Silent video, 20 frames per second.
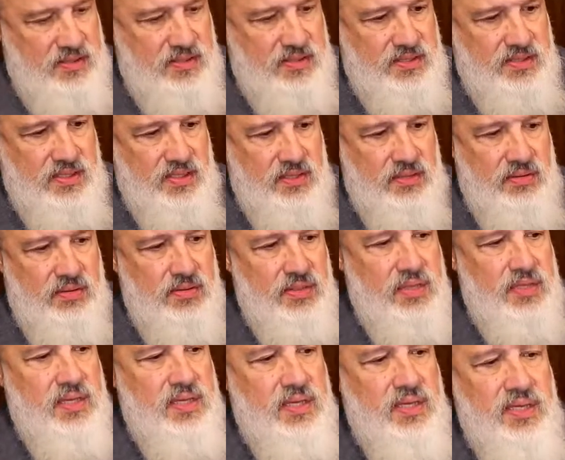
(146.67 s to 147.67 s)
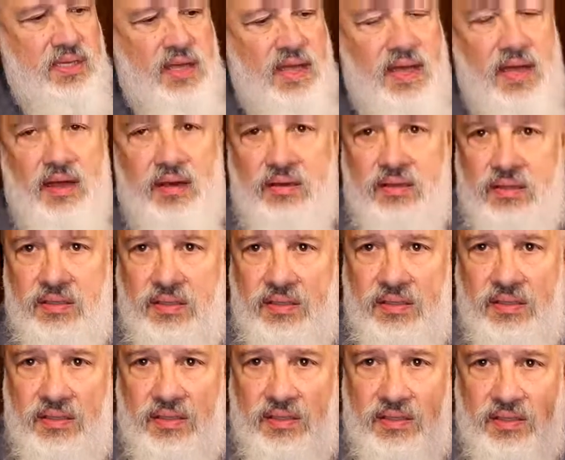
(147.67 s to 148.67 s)
So, yeah,
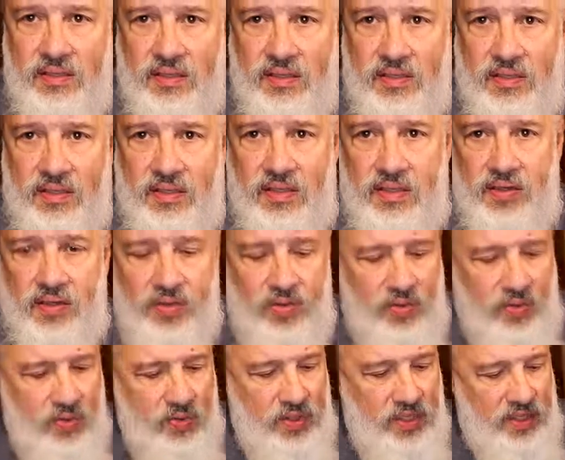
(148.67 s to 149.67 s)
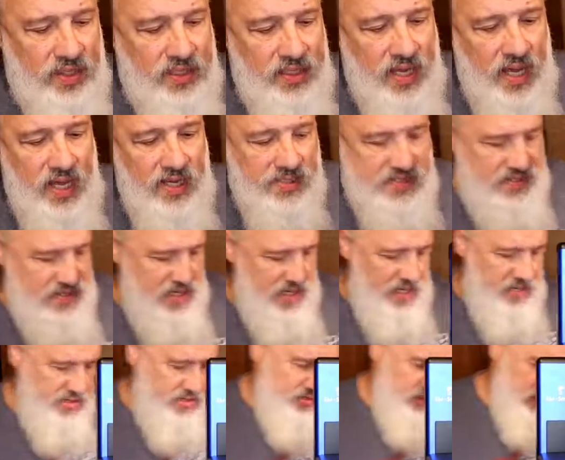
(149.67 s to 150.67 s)
really nice size,